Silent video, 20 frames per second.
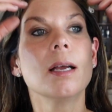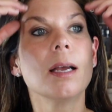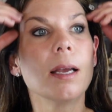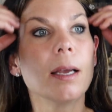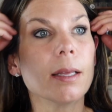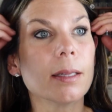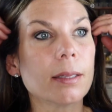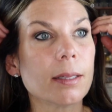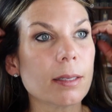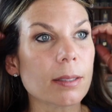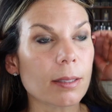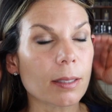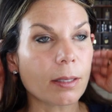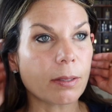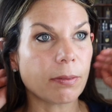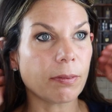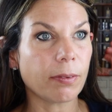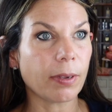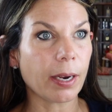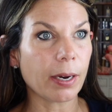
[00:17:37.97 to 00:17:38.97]
And this
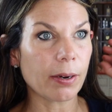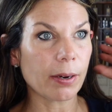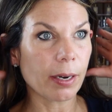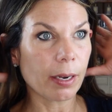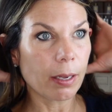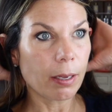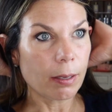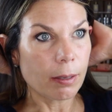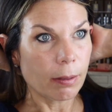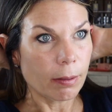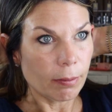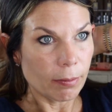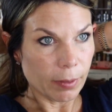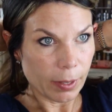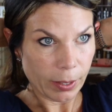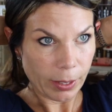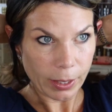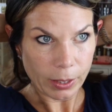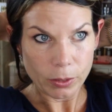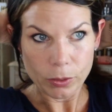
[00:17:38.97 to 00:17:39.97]
is very,
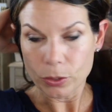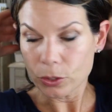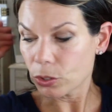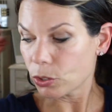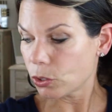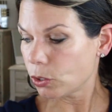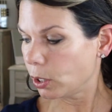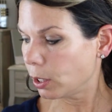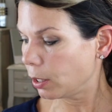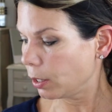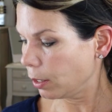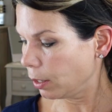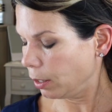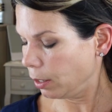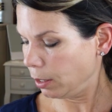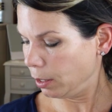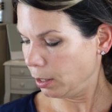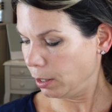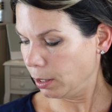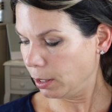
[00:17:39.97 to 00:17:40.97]
very neutral
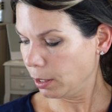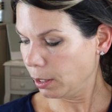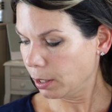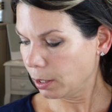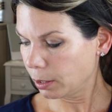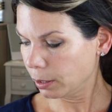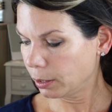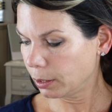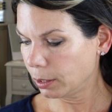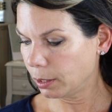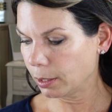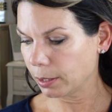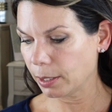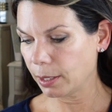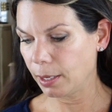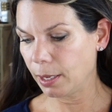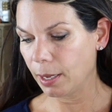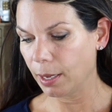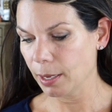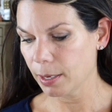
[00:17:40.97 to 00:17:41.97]

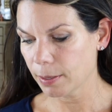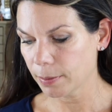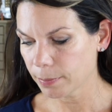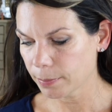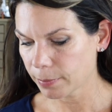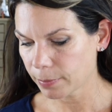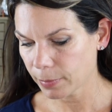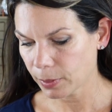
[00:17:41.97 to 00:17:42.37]
looking.